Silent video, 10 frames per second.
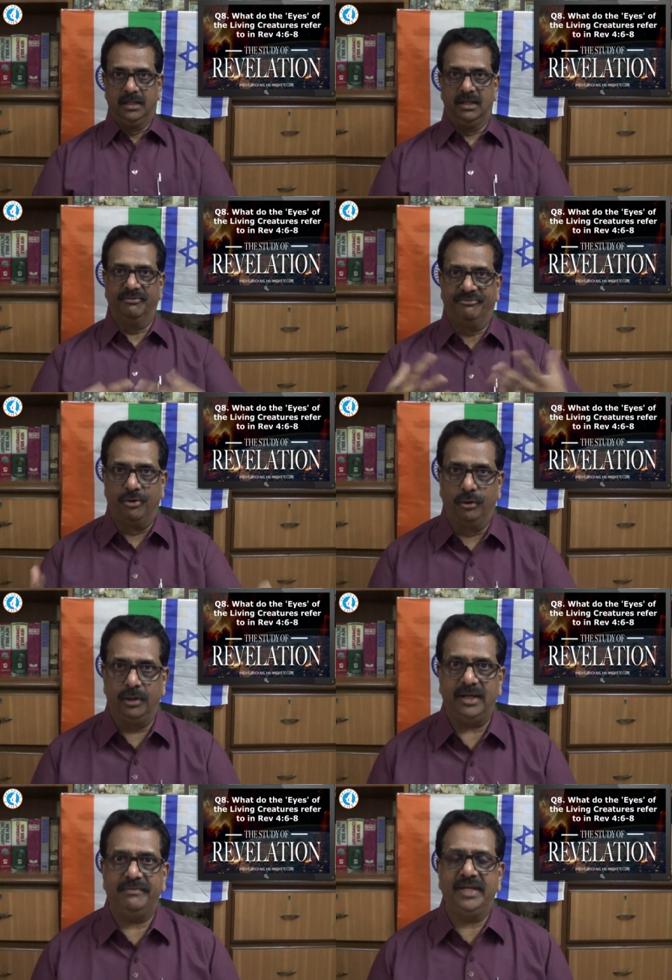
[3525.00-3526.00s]
The four
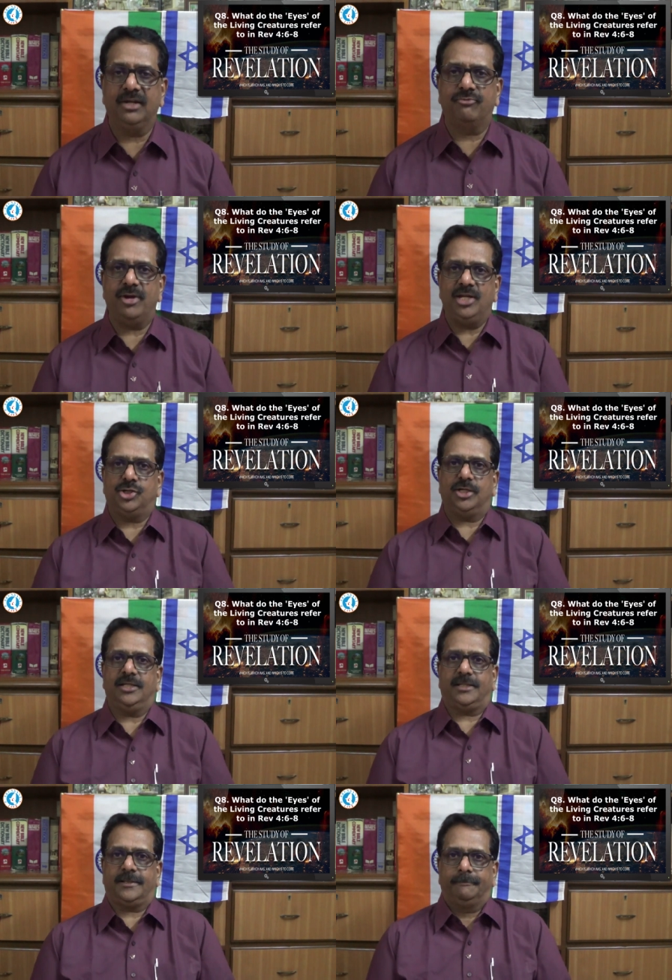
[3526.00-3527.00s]
living
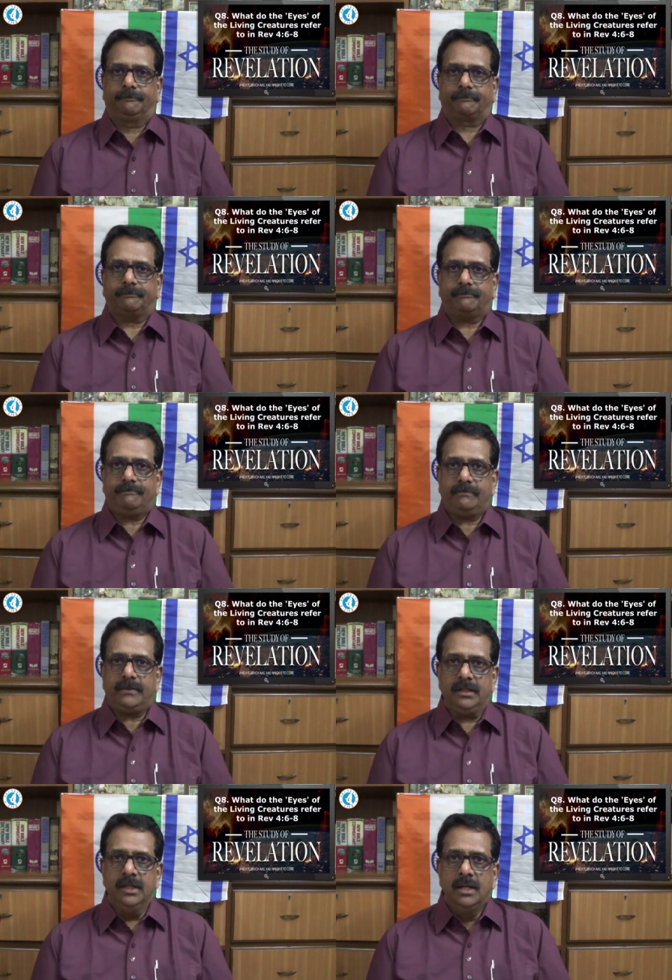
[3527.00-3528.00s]
creatures
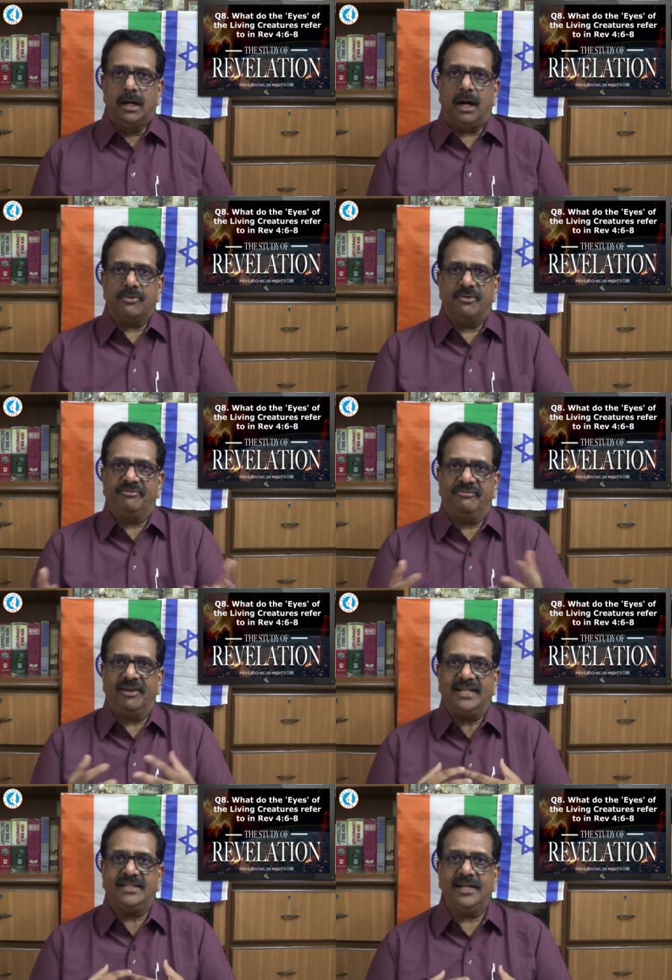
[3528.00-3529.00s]
are
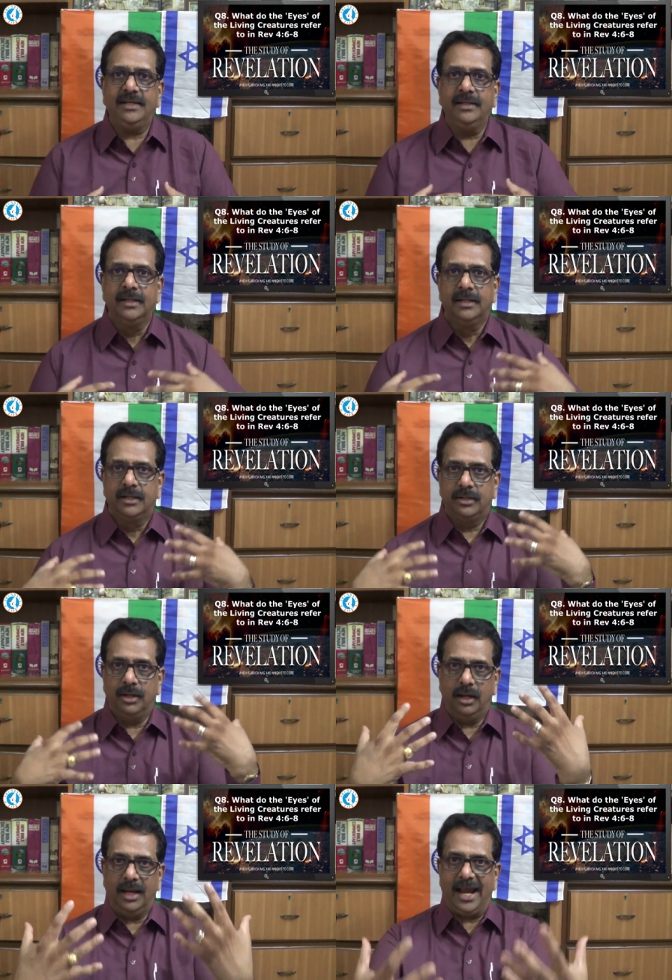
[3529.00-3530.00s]
reflecting the
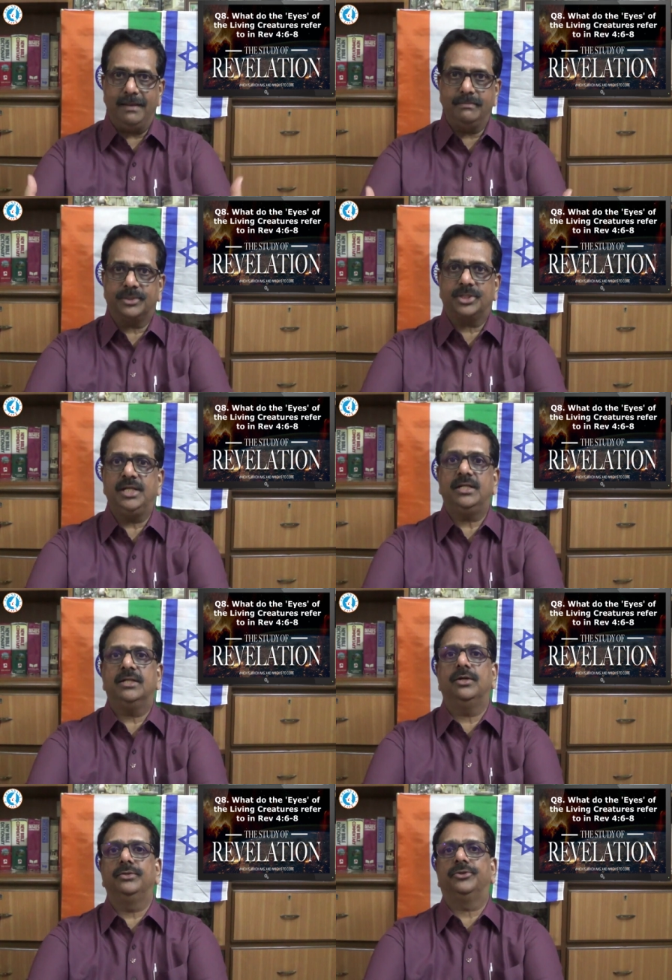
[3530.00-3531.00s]
Lamb seated
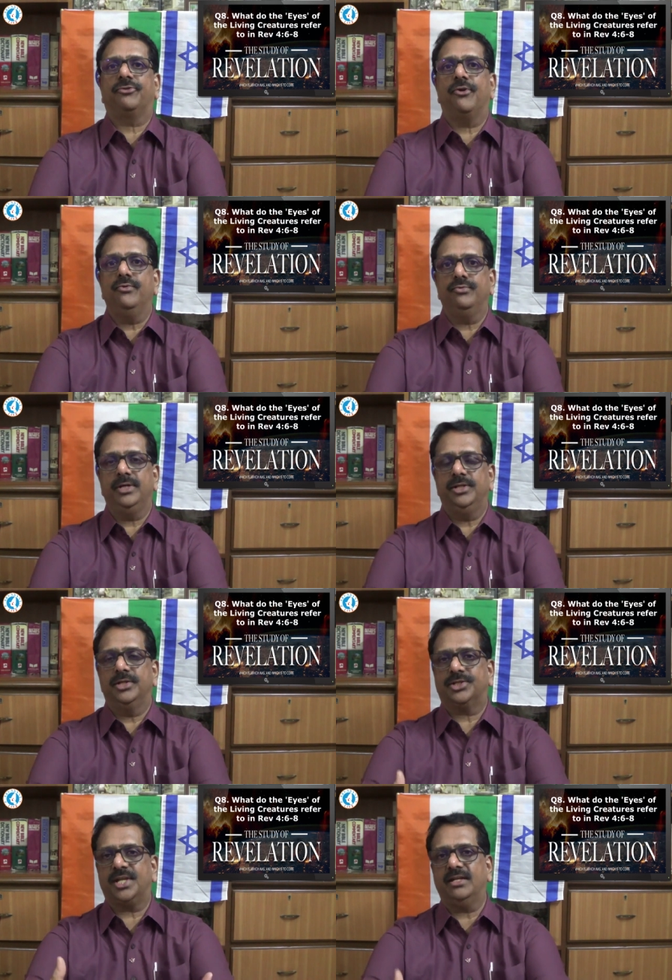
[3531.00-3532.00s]
on the throne, in the
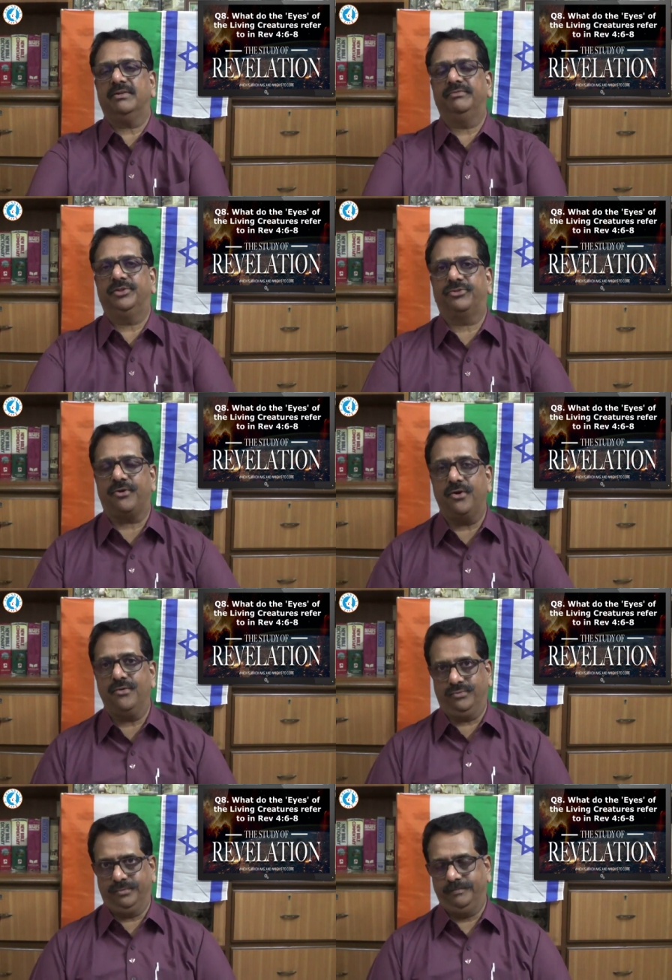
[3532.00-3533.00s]
center of the
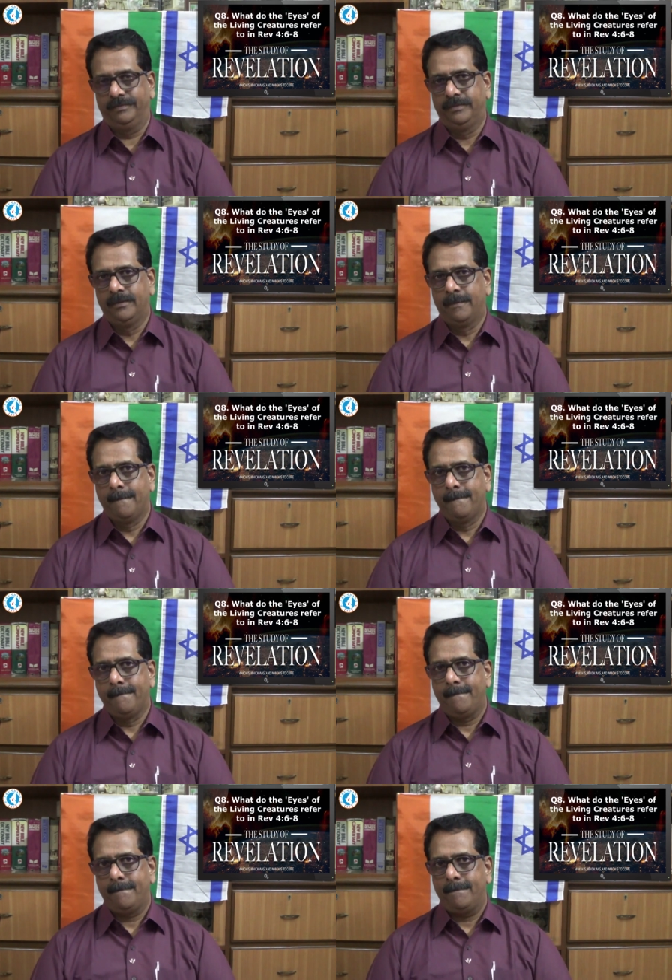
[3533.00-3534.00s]
throne.
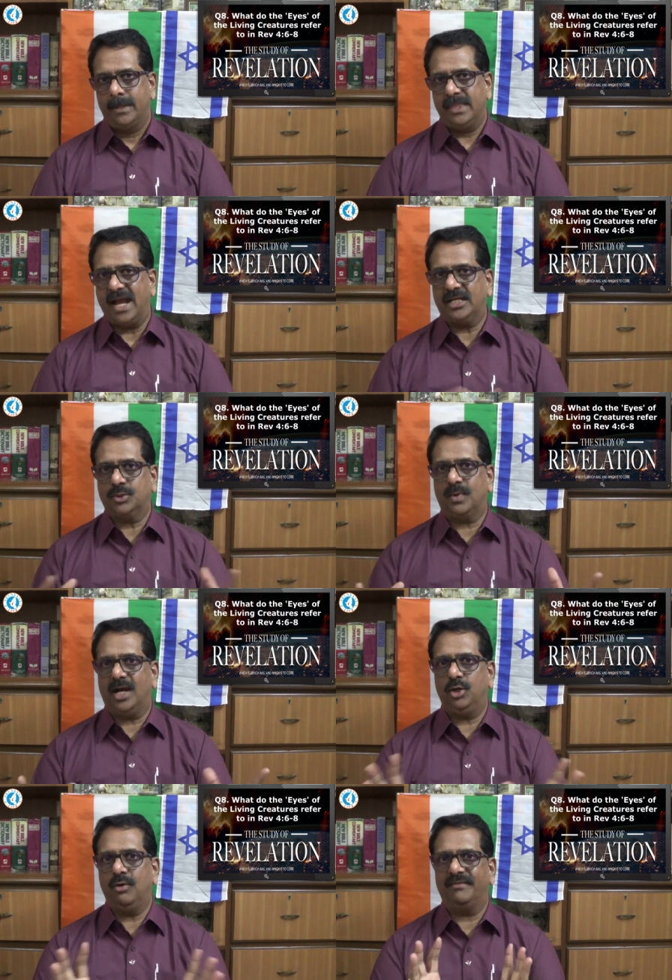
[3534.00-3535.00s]
That is why
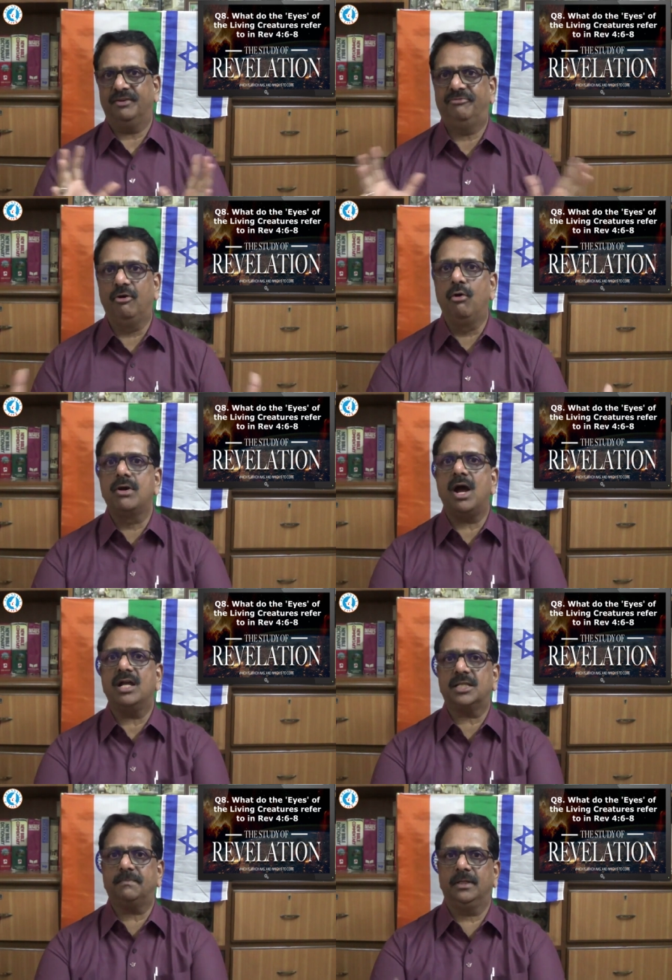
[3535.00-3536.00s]
you have the four
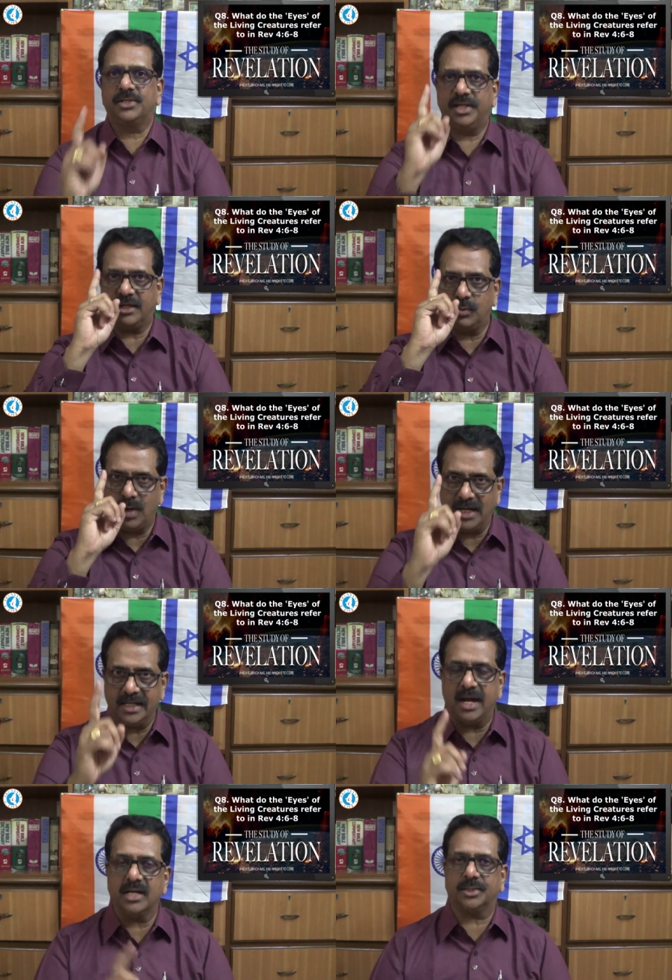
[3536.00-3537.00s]
Gospels, yet one
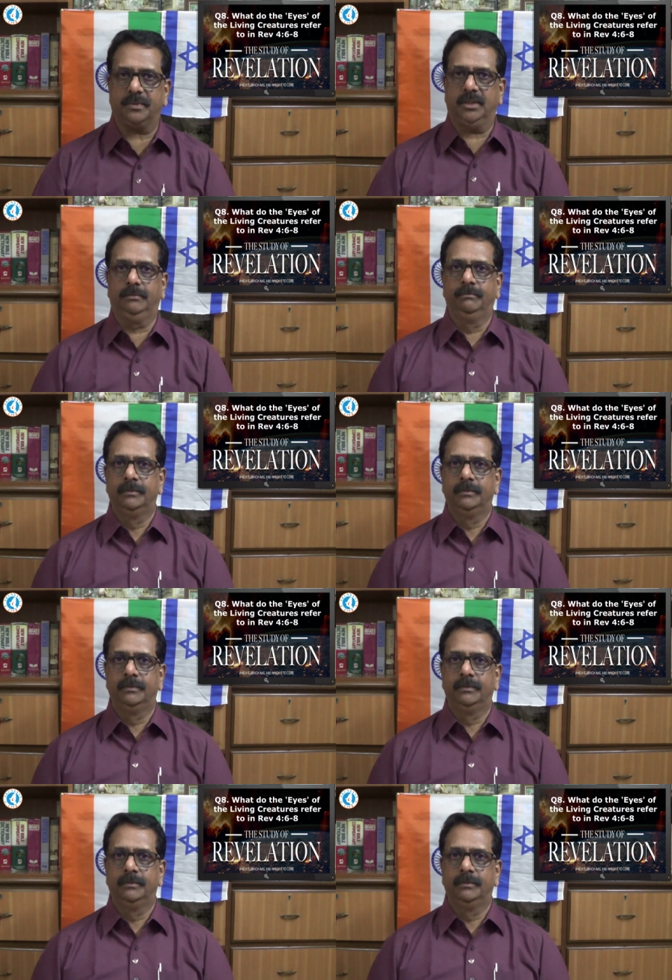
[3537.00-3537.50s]
Gospel